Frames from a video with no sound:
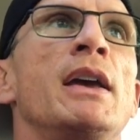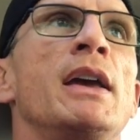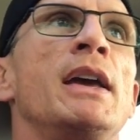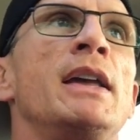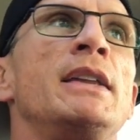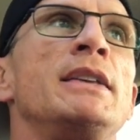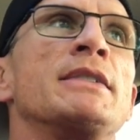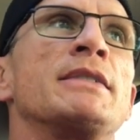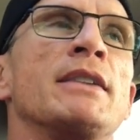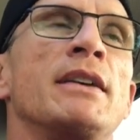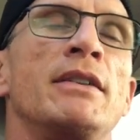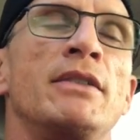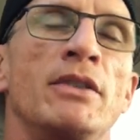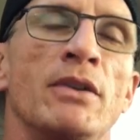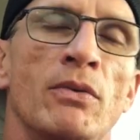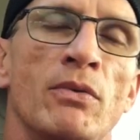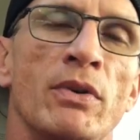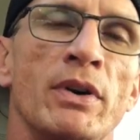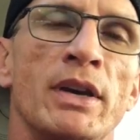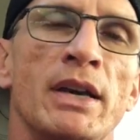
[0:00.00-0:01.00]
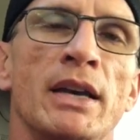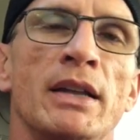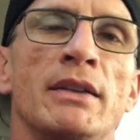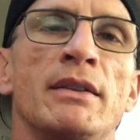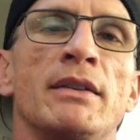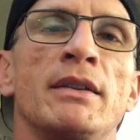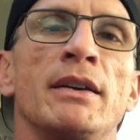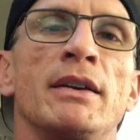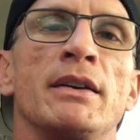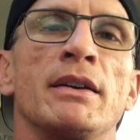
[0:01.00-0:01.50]
And he said, we'll
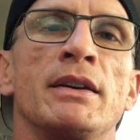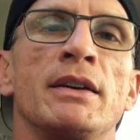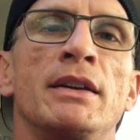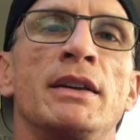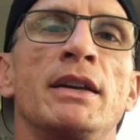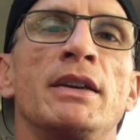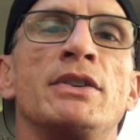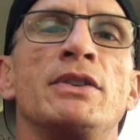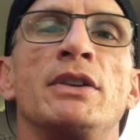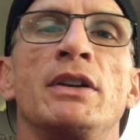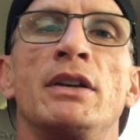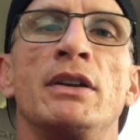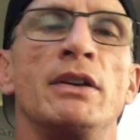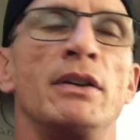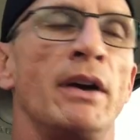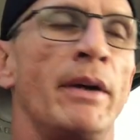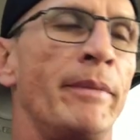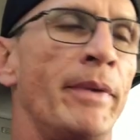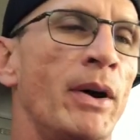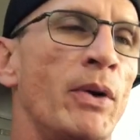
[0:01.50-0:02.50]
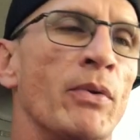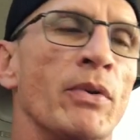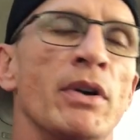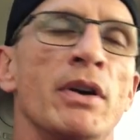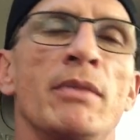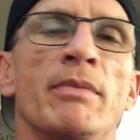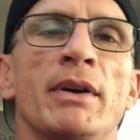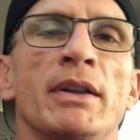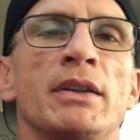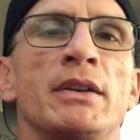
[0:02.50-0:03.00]
get the conditioning. I'm not
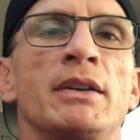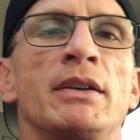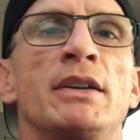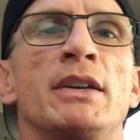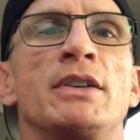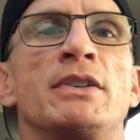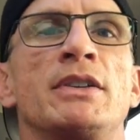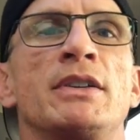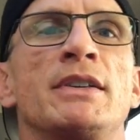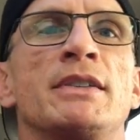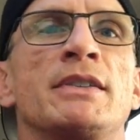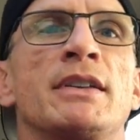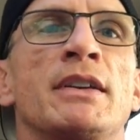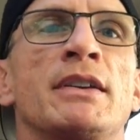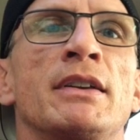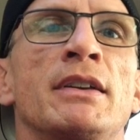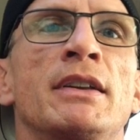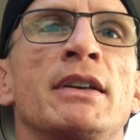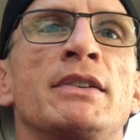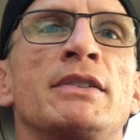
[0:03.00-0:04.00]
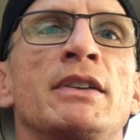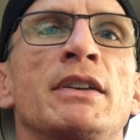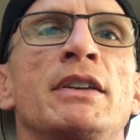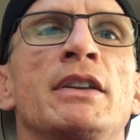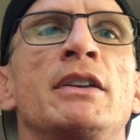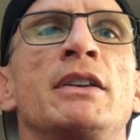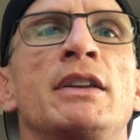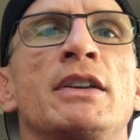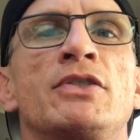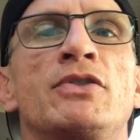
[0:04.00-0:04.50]
worried about the conditioning. He said conditioning
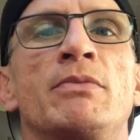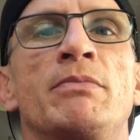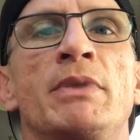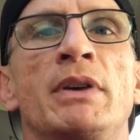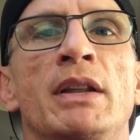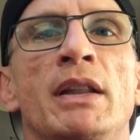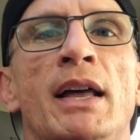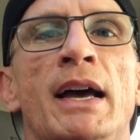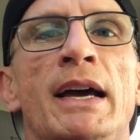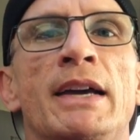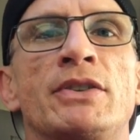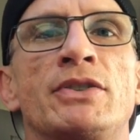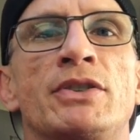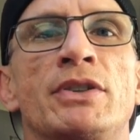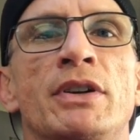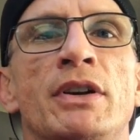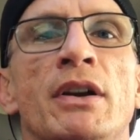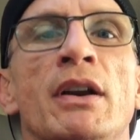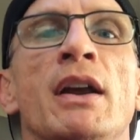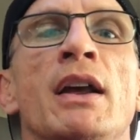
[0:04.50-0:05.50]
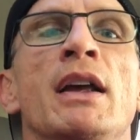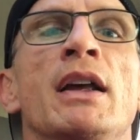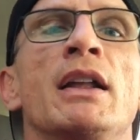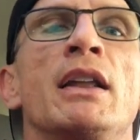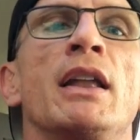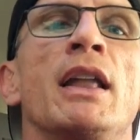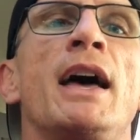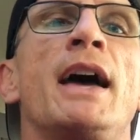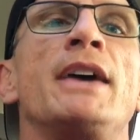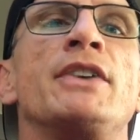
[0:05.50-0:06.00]
didn't get you beat last year.
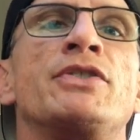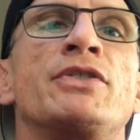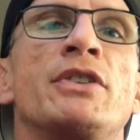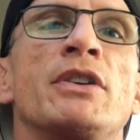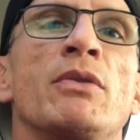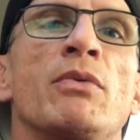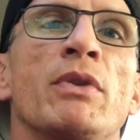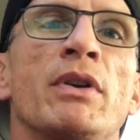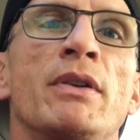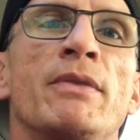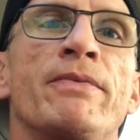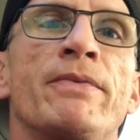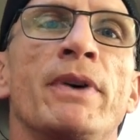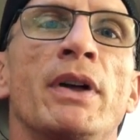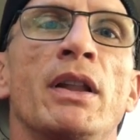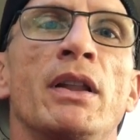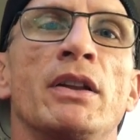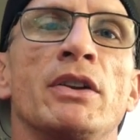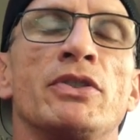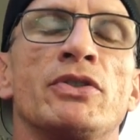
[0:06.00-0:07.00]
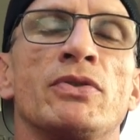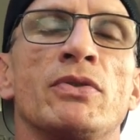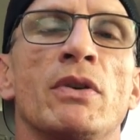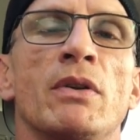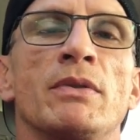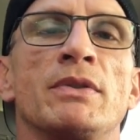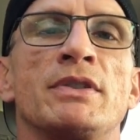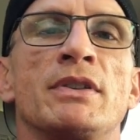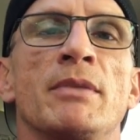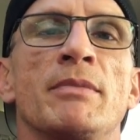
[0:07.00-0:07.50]
Last year where you fell a little
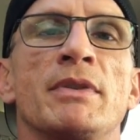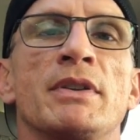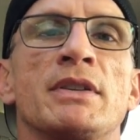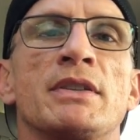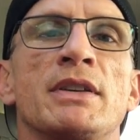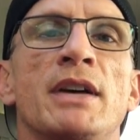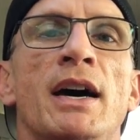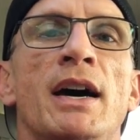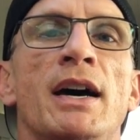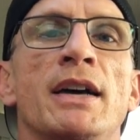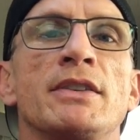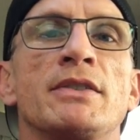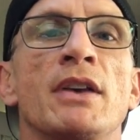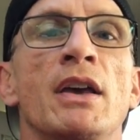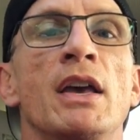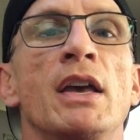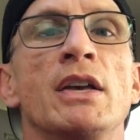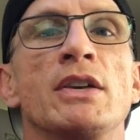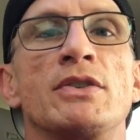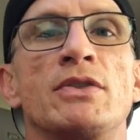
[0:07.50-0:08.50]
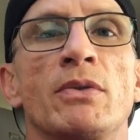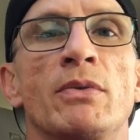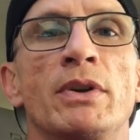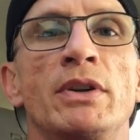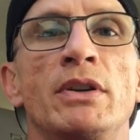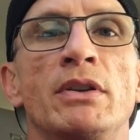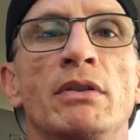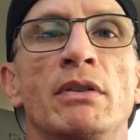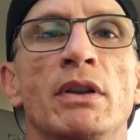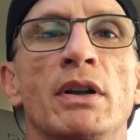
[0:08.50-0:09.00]
short with some of the size. So
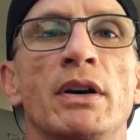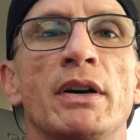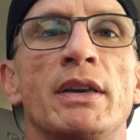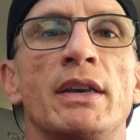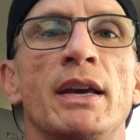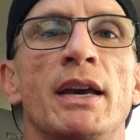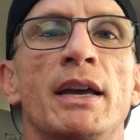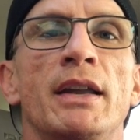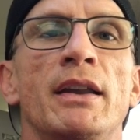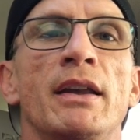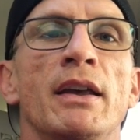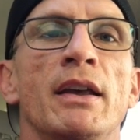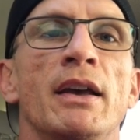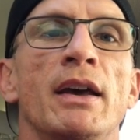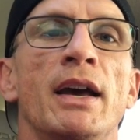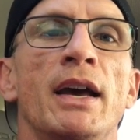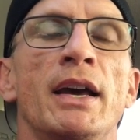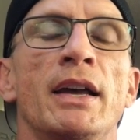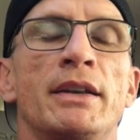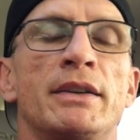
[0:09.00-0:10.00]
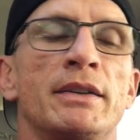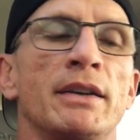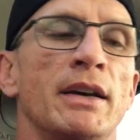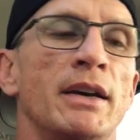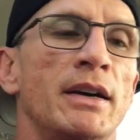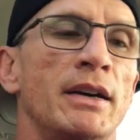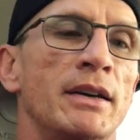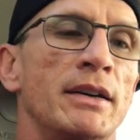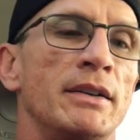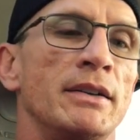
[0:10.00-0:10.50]
when you look at
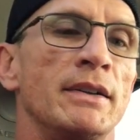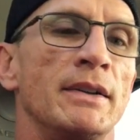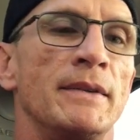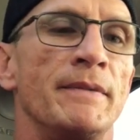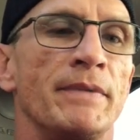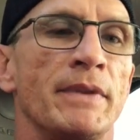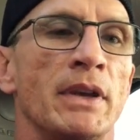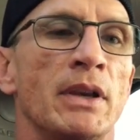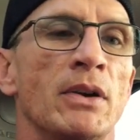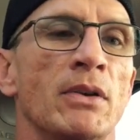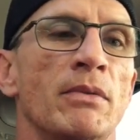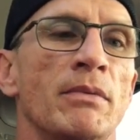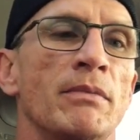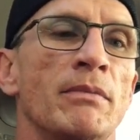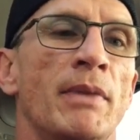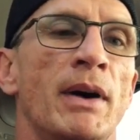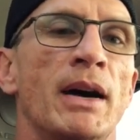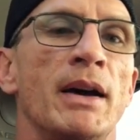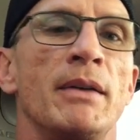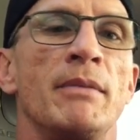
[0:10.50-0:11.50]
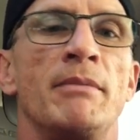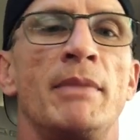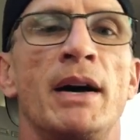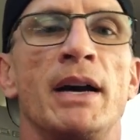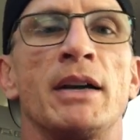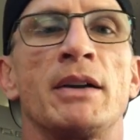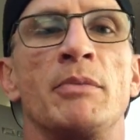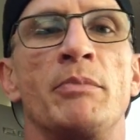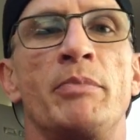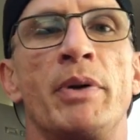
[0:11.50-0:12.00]

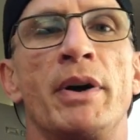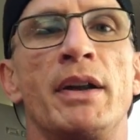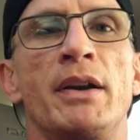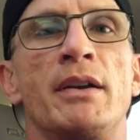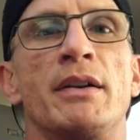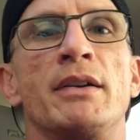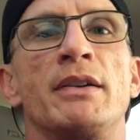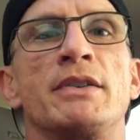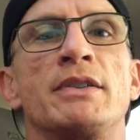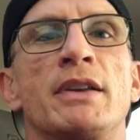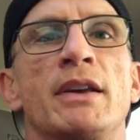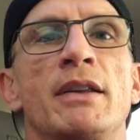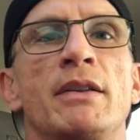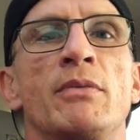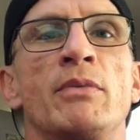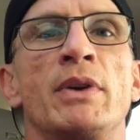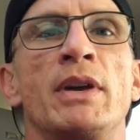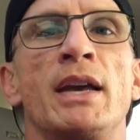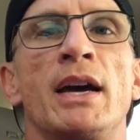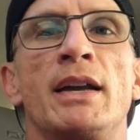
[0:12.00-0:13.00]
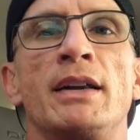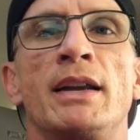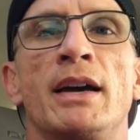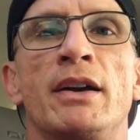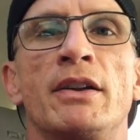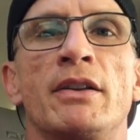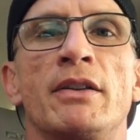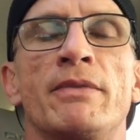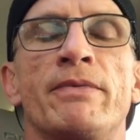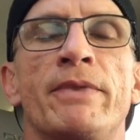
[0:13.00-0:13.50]
my competitors that we got
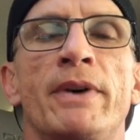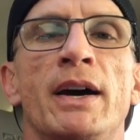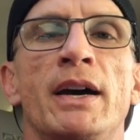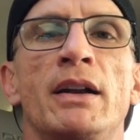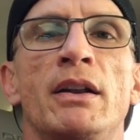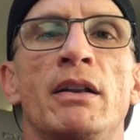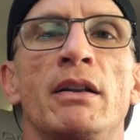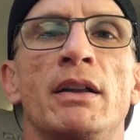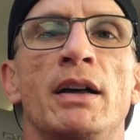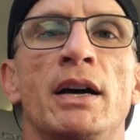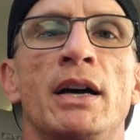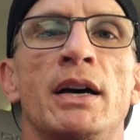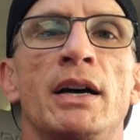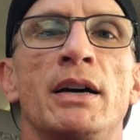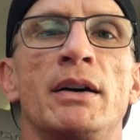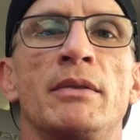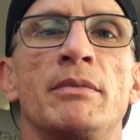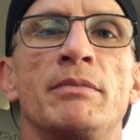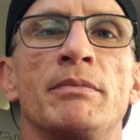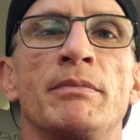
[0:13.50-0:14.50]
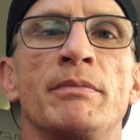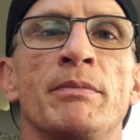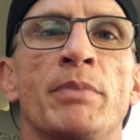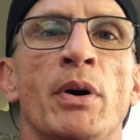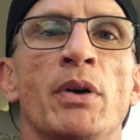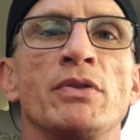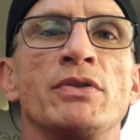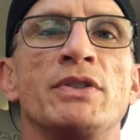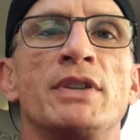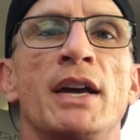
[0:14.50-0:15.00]
down to the final
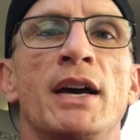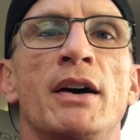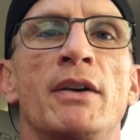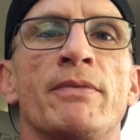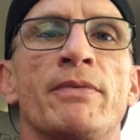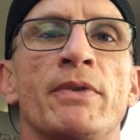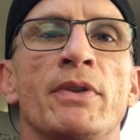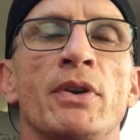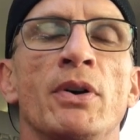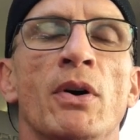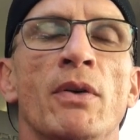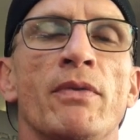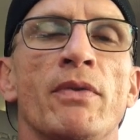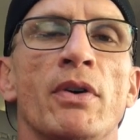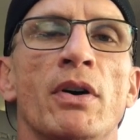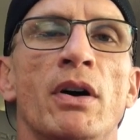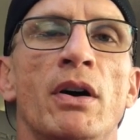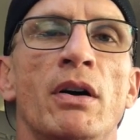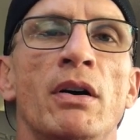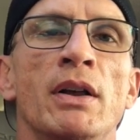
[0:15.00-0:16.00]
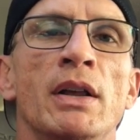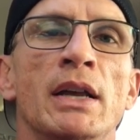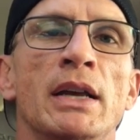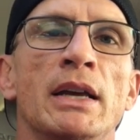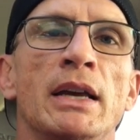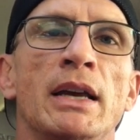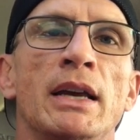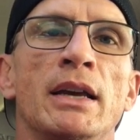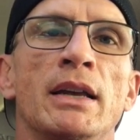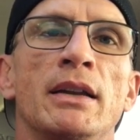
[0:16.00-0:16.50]
pose down for the overall
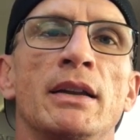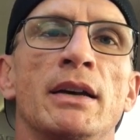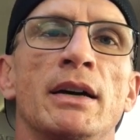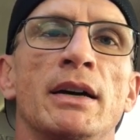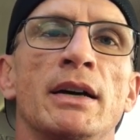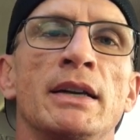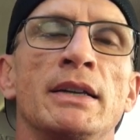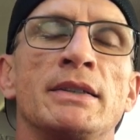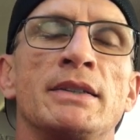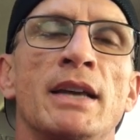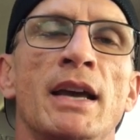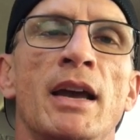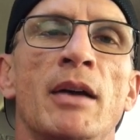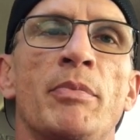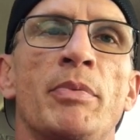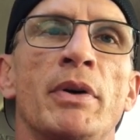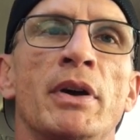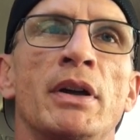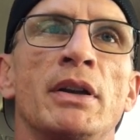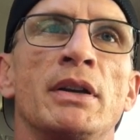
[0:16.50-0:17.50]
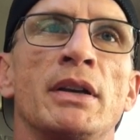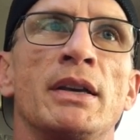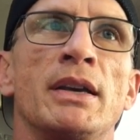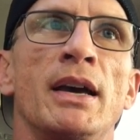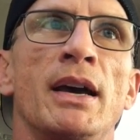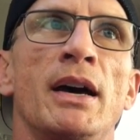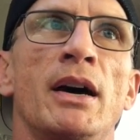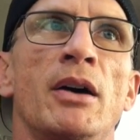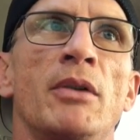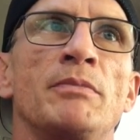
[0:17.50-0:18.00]
in Tampa and
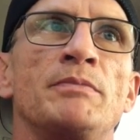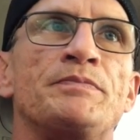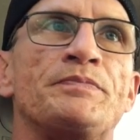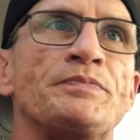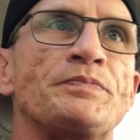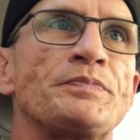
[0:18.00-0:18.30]
DeKalb.